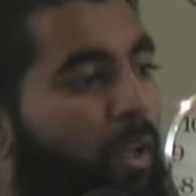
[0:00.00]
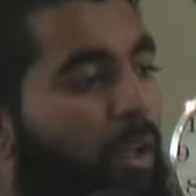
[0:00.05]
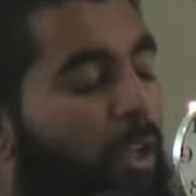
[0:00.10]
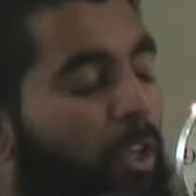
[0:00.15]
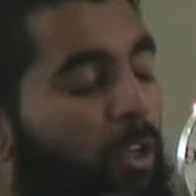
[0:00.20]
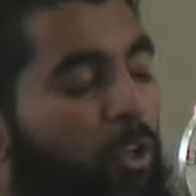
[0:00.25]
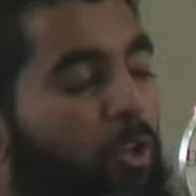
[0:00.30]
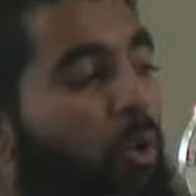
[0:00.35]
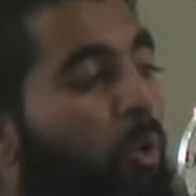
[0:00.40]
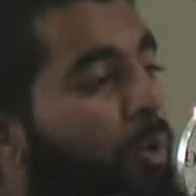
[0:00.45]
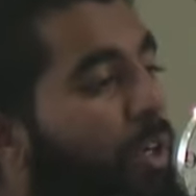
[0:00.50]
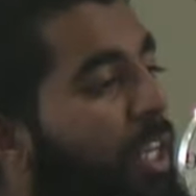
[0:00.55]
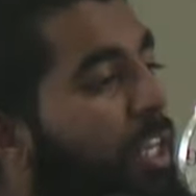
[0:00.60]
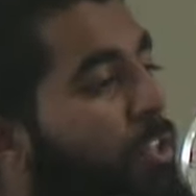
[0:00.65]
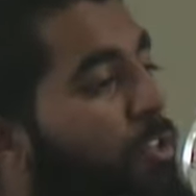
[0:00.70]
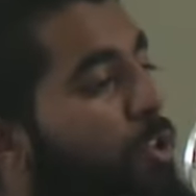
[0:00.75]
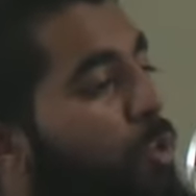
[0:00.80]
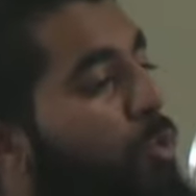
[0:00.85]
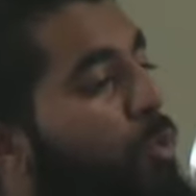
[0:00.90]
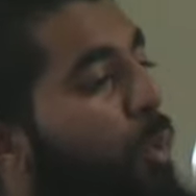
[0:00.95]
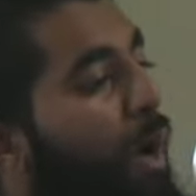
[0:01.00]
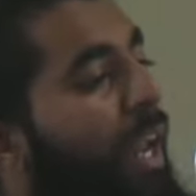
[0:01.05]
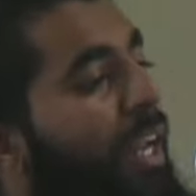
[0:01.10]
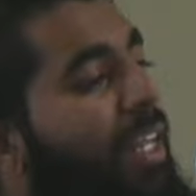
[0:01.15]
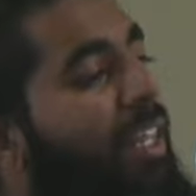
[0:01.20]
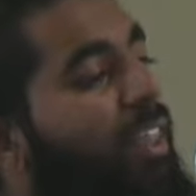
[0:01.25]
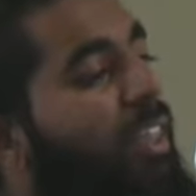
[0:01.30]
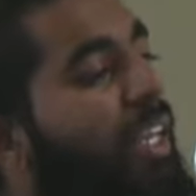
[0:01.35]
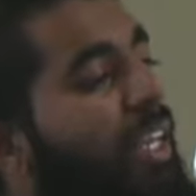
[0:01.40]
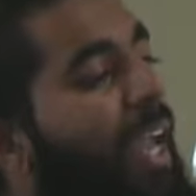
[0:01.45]
You don't need to do
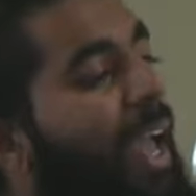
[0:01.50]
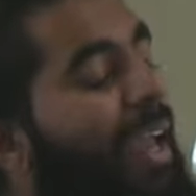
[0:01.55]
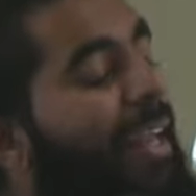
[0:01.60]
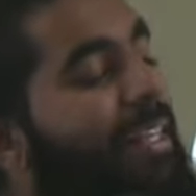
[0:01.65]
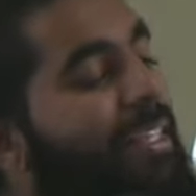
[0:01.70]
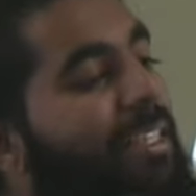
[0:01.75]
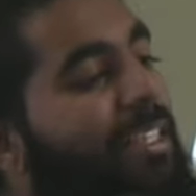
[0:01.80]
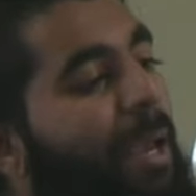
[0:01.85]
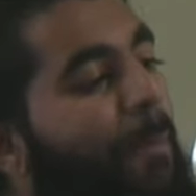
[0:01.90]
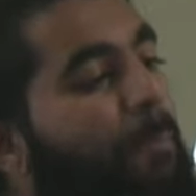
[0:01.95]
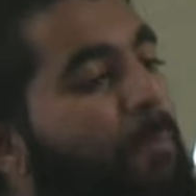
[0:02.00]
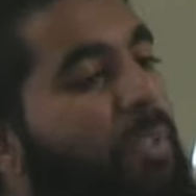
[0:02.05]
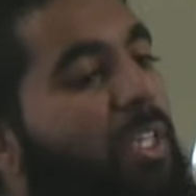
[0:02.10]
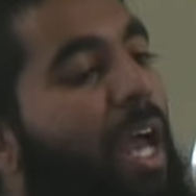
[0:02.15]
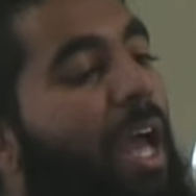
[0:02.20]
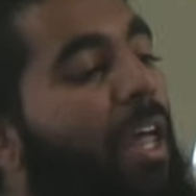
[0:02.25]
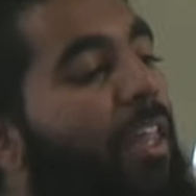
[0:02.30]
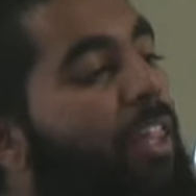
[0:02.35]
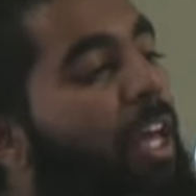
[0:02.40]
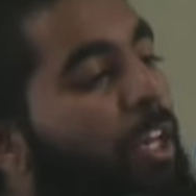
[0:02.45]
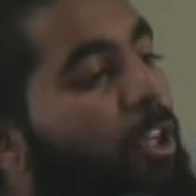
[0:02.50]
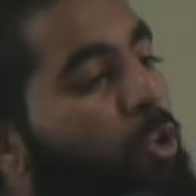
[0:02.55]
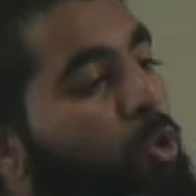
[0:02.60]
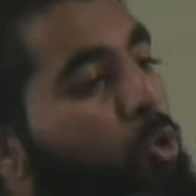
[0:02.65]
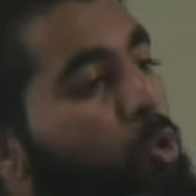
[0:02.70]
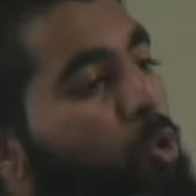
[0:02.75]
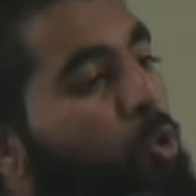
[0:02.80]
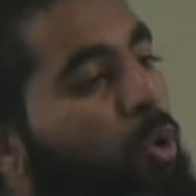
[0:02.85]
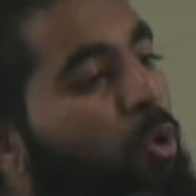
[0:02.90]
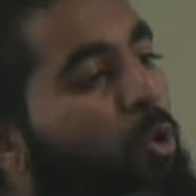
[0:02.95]
anything except that
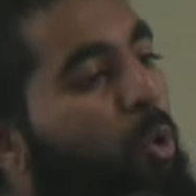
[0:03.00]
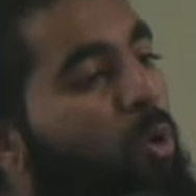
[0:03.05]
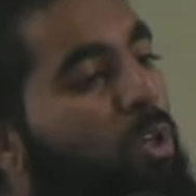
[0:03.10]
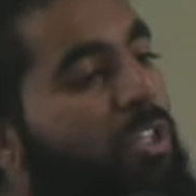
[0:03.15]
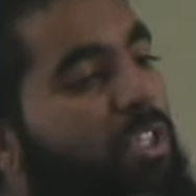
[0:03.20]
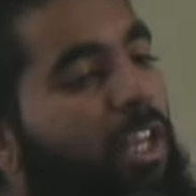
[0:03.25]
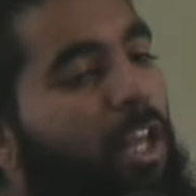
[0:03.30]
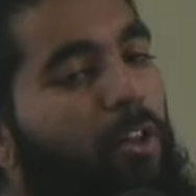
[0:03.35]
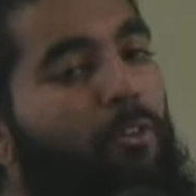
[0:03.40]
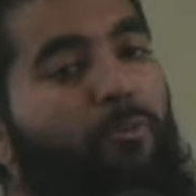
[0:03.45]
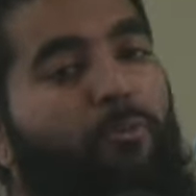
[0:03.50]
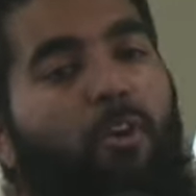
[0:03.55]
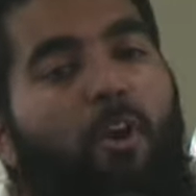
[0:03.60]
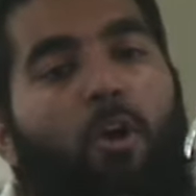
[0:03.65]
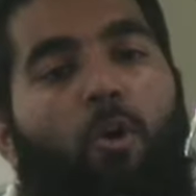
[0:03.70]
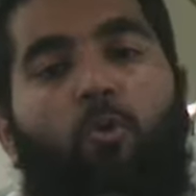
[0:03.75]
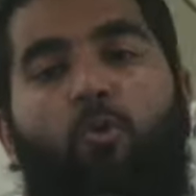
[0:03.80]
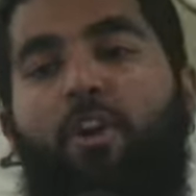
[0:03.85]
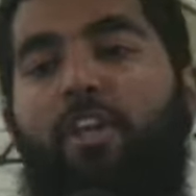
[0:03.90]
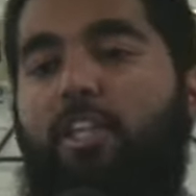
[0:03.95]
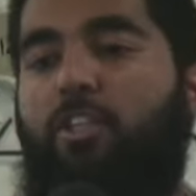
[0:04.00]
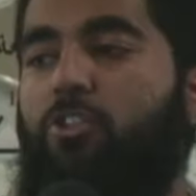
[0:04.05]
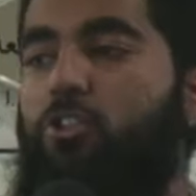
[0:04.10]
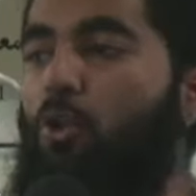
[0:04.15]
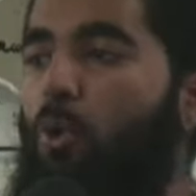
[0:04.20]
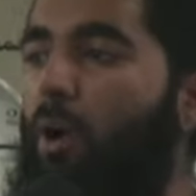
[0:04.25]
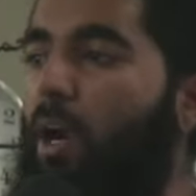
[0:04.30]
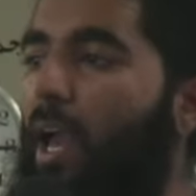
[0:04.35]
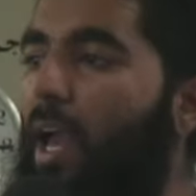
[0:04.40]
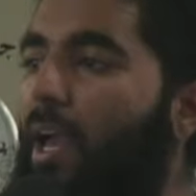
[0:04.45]
you yourself raise
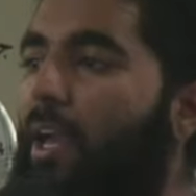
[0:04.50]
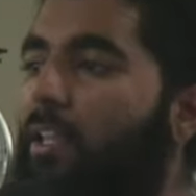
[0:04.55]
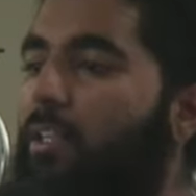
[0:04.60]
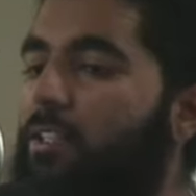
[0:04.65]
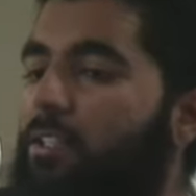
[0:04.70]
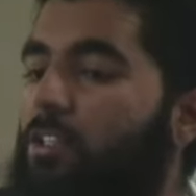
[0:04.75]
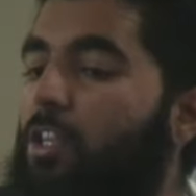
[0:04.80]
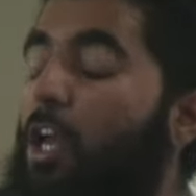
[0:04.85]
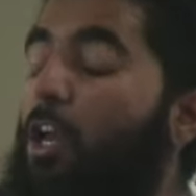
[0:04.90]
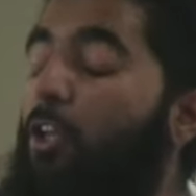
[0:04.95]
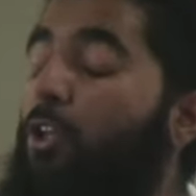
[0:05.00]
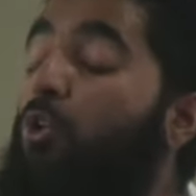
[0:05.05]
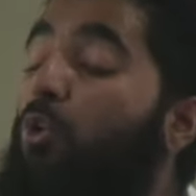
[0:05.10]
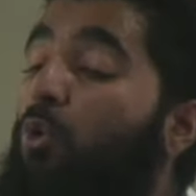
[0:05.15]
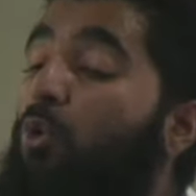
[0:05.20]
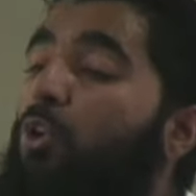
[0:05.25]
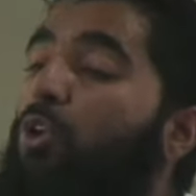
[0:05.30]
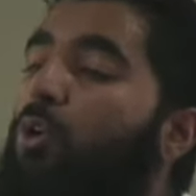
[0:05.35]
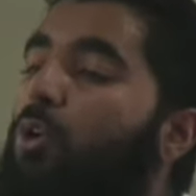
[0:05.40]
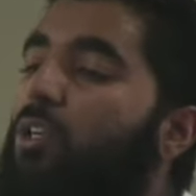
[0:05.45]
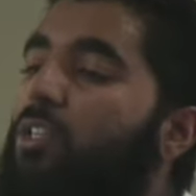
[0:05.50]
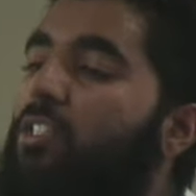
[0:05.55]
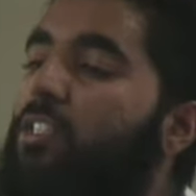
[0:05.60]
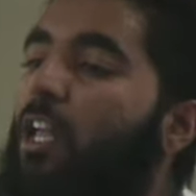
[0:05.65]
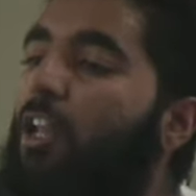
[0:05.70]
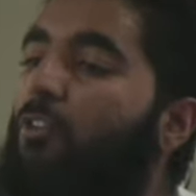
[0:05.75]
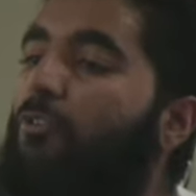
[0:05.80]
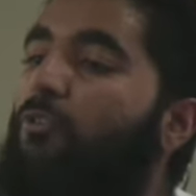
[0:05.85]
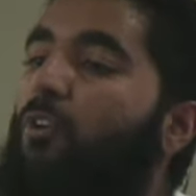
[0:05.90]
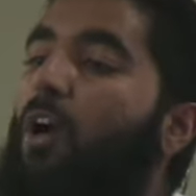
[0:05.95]
your hands, you
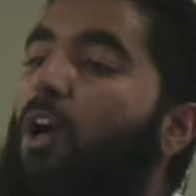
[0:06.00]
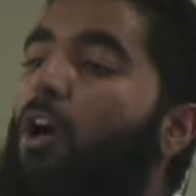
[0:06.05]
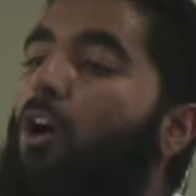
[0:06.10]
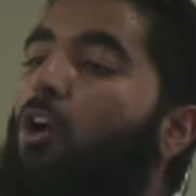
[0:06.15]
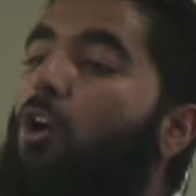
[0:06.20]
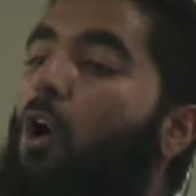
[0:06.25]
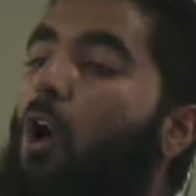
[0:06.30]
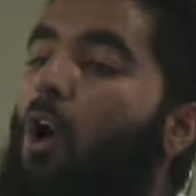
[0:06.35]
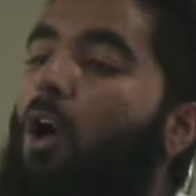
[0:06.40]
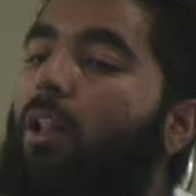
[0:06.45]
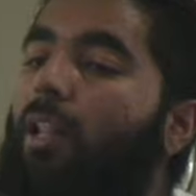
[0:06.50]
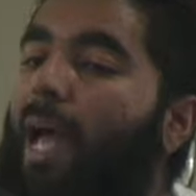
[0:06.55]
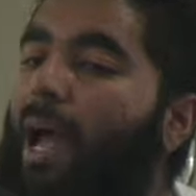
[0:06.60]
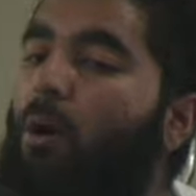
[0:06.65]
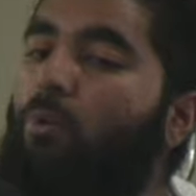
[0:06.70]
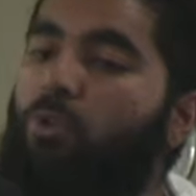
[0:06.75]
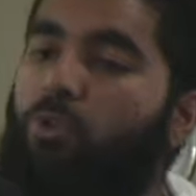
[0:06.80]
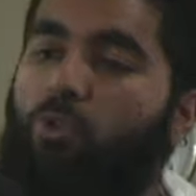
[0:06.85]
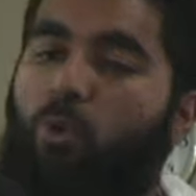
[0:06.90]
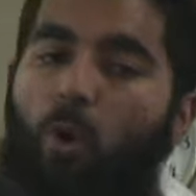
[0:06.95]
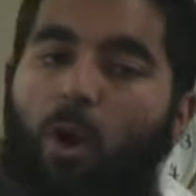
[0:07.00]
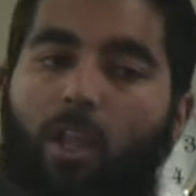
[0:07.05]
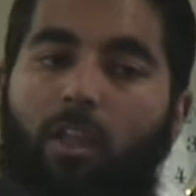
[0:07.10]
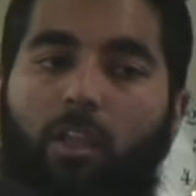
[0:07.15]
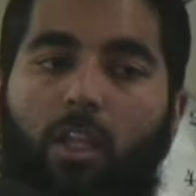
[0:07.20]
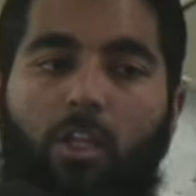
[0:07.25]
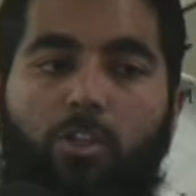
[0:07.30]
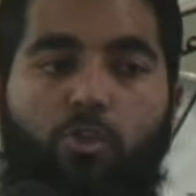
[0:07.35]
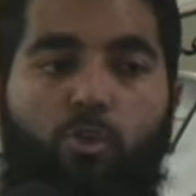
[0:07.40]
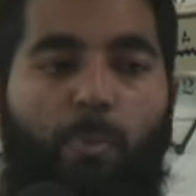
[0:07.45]
yourself call out to
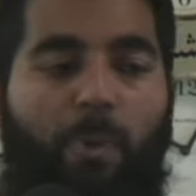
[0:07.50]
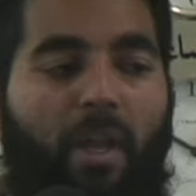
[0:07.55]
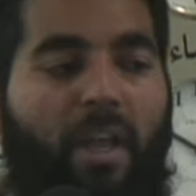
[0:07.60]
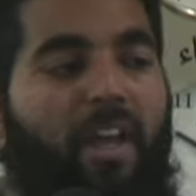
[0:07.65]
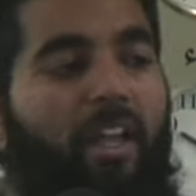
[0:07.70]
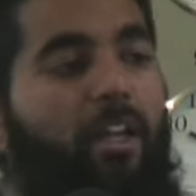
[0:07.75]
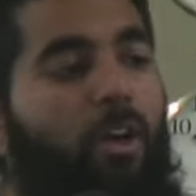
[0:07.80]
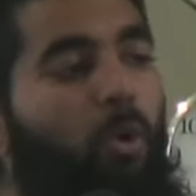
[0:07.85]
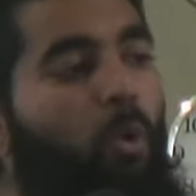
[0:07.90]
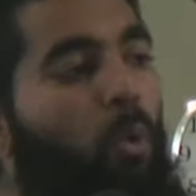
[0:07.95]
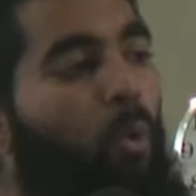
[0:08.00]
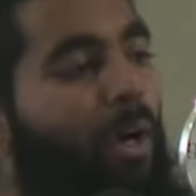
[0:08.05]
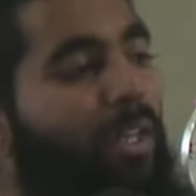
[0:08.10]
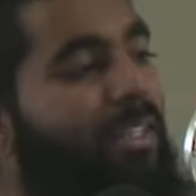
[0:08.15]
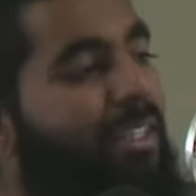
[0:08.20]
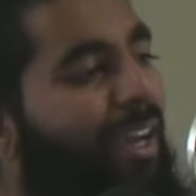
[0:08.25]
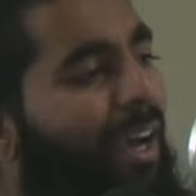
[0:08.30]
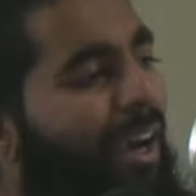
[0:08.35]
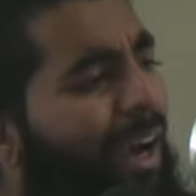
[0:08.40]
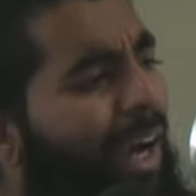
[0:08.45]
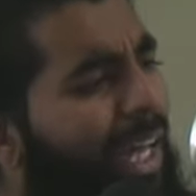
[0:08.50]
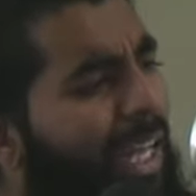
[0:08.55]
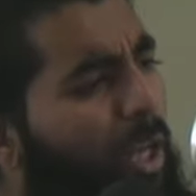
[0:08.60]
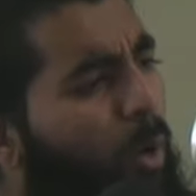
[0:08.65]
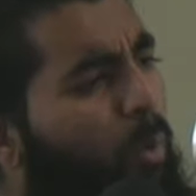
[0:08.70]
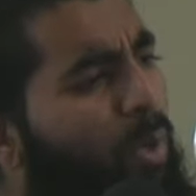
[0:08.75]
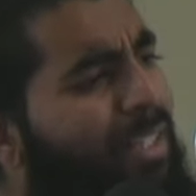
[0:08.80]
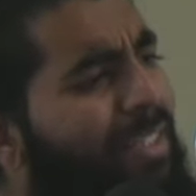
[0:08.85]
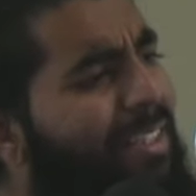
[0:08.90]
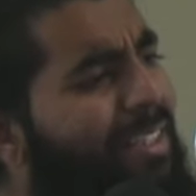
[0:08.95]
Allah subhanahu wa ta'ala
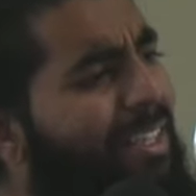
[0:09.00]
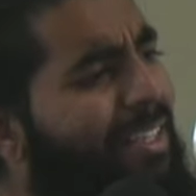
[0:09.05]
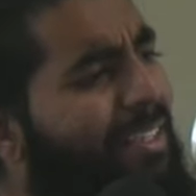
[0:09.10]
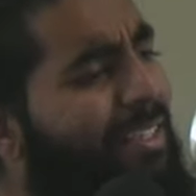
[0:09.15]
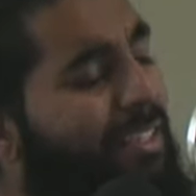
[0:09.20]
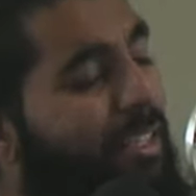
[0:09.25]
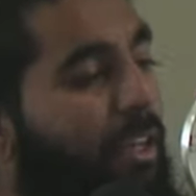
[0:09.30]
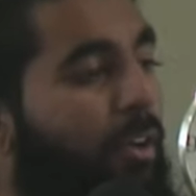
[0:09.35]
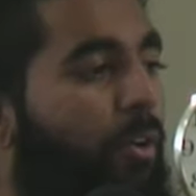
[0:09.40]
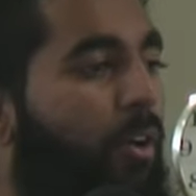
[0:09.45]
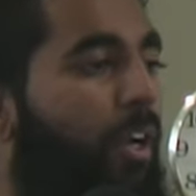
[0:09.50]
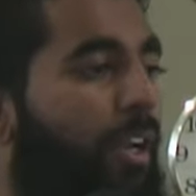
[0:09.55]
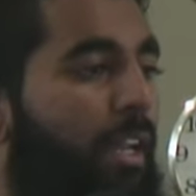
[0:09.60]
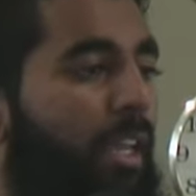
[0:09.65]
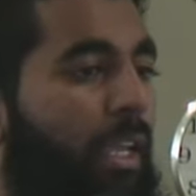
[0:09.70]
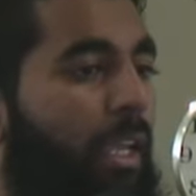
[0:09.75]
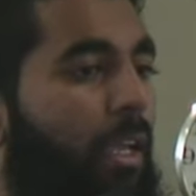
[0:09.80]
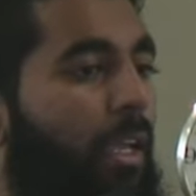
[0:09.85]
with sincerity